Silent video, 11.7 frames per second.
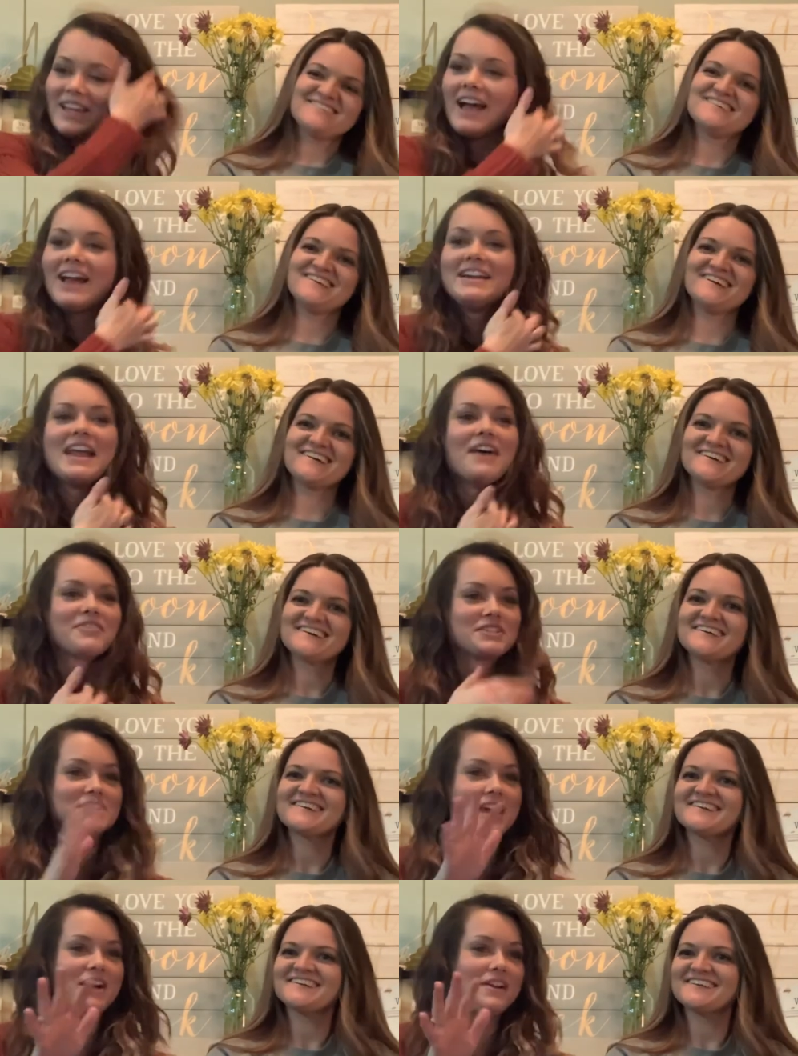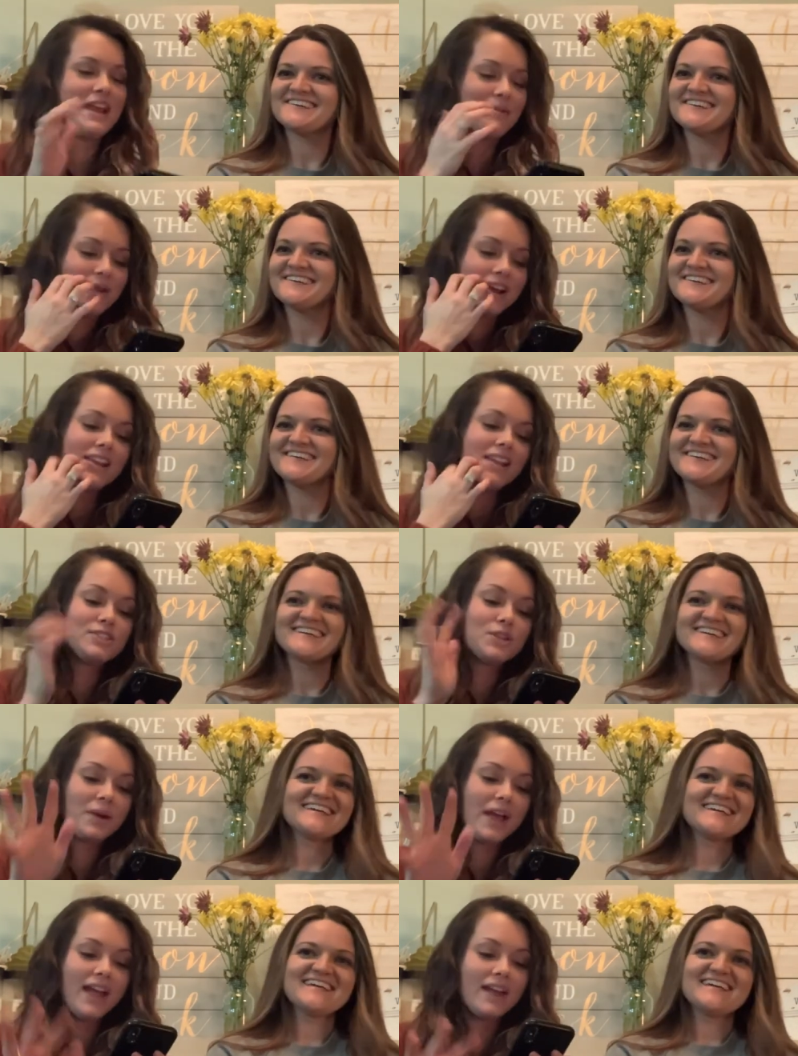Speaker 1: I never say her name right, and it's
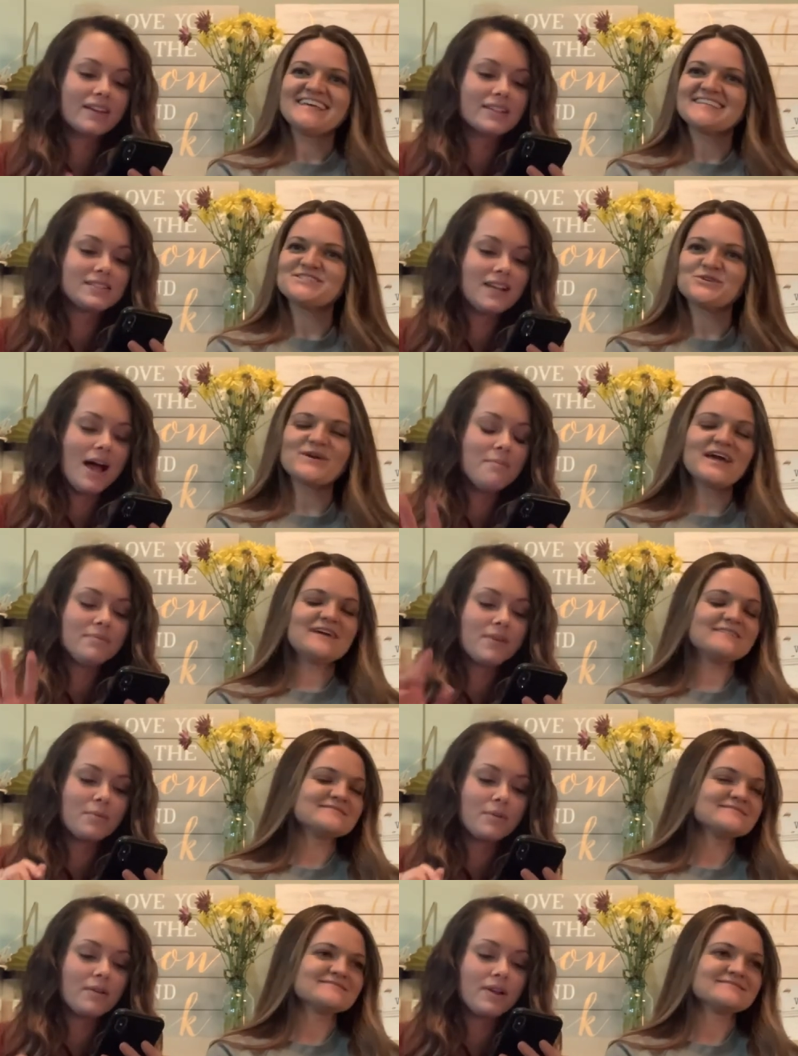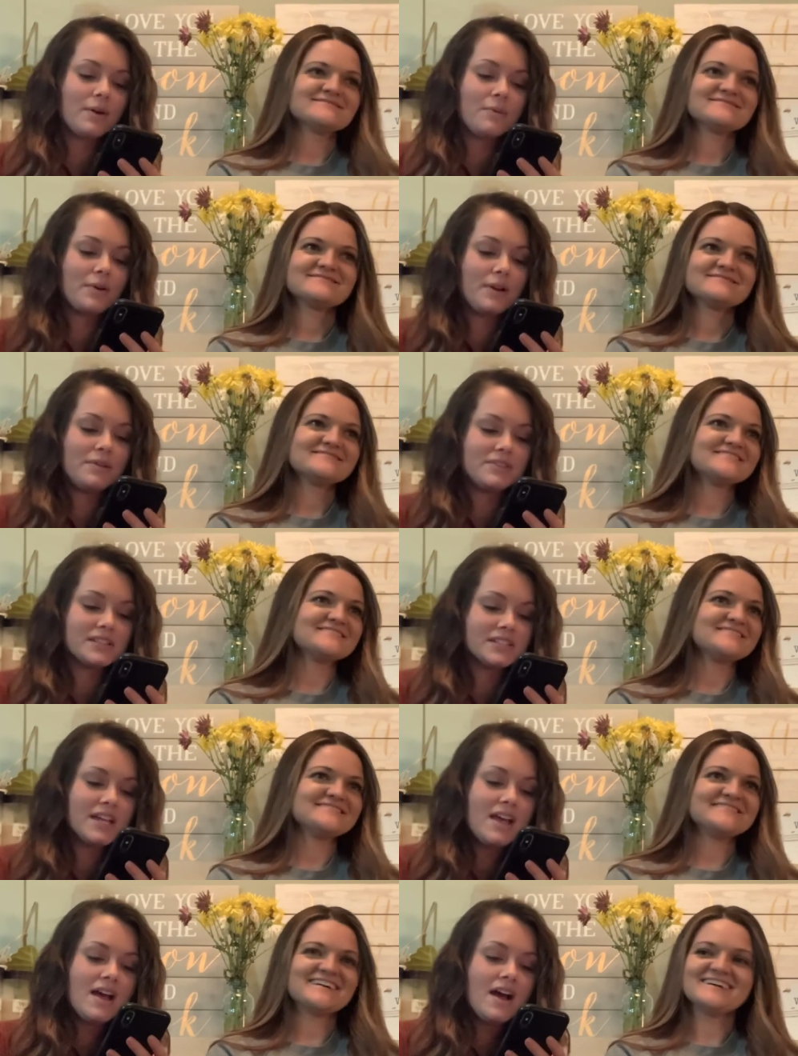okay because okay. I'm, I'm going. I'm okay with this.
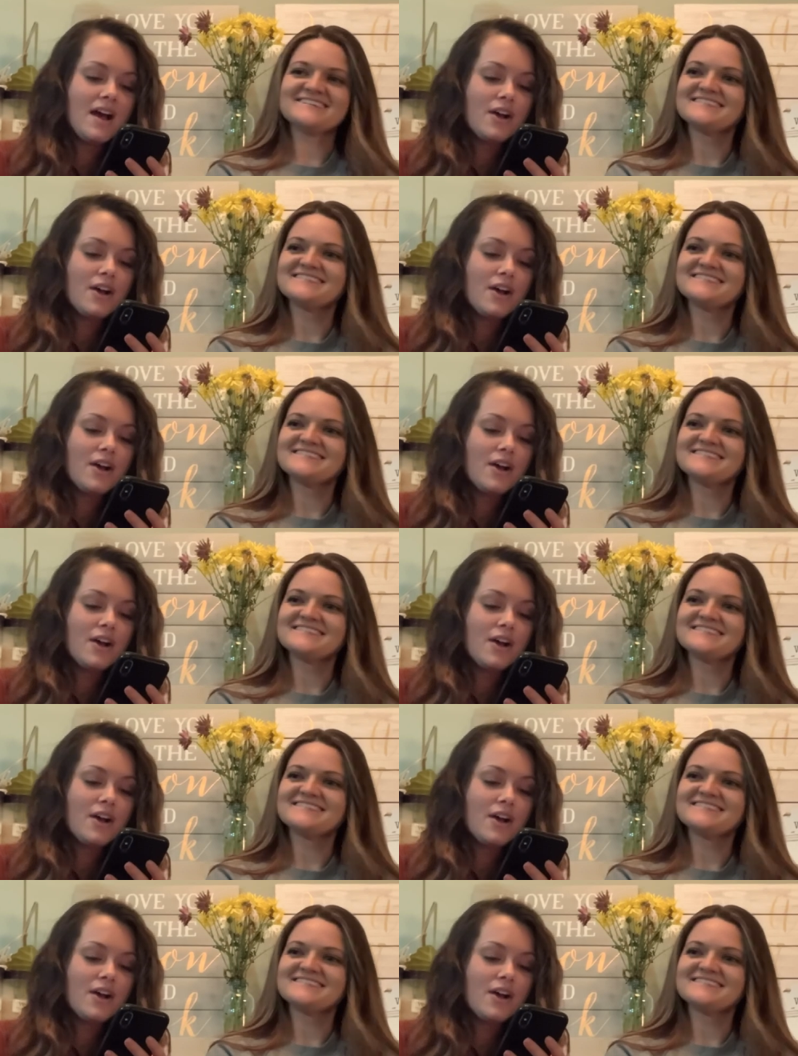Yeah.